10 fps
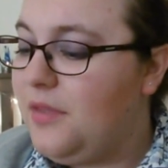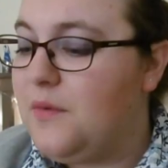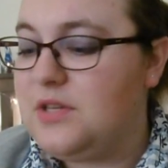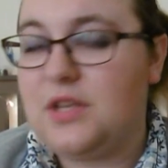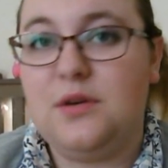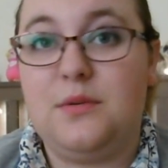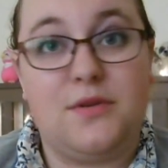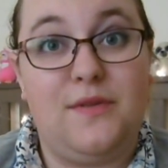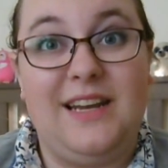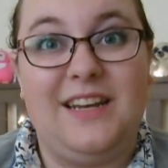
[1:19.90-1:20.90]
which I thought
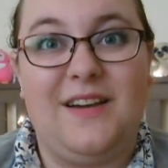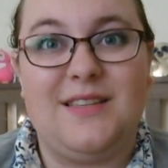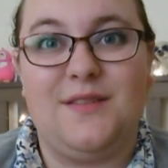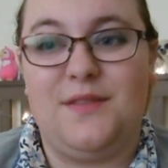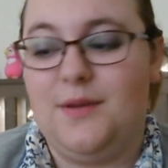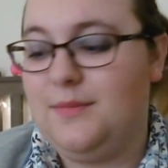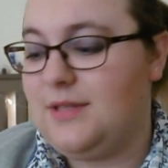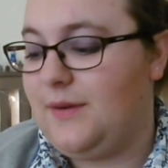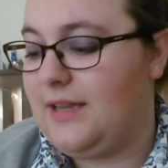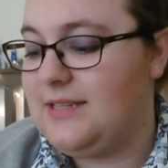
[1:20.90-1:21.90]
was really nice of them,
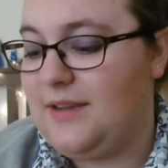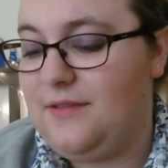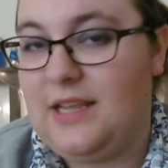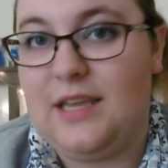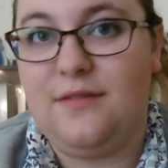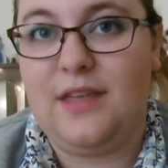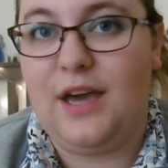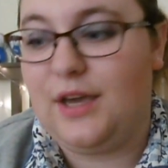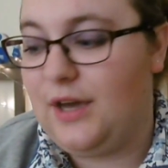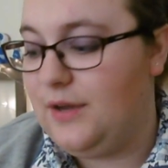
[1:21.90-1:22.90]
so I can definitely give
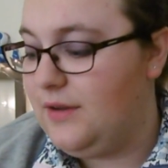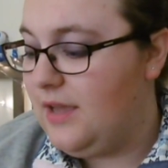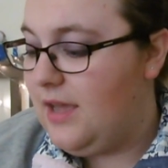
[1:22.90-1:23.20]
that a go.